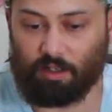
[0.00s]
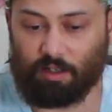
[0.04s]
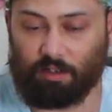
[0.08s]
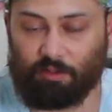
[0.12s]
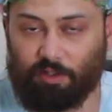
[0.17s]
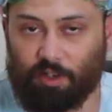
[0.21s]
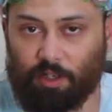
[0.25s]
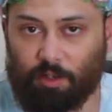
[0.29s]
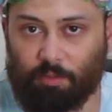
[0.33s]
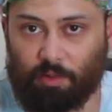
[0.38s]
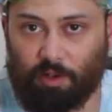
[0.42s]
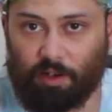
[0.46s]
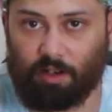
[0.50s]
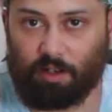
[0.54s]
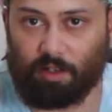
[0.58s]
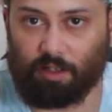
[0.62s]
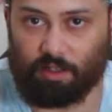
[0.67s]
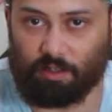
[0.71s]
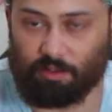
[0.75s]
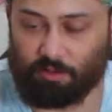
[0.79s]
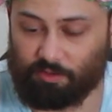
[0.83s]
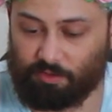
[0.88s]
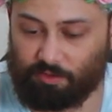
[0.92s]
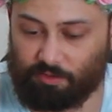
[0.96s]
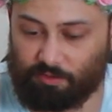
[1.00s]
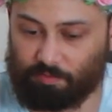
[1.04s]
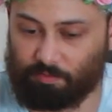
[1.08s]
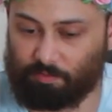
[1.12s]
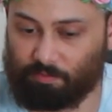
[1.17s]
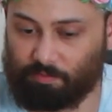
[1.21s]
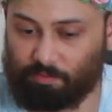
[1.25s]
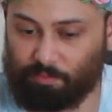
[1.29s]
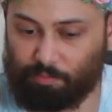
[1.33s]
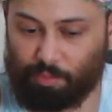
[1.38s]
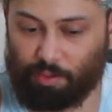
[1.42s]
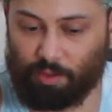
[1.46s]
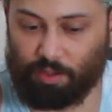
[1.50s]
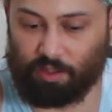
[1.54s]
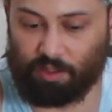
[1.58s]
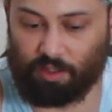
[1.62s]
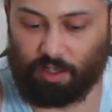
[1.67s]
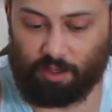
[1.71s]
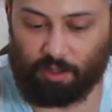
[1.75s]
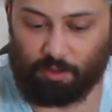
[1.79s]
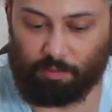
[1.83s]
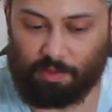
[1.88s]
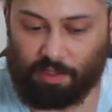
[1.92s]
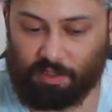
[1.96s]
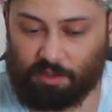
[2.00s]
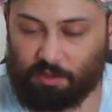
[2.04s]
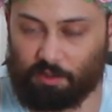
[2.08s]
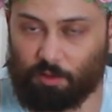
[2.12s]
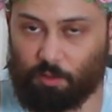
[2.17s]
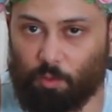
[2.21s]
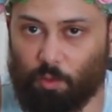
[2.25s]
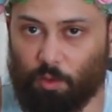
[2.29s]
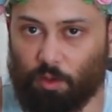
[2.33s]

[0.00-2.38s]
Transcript: fun part of putting other pieces of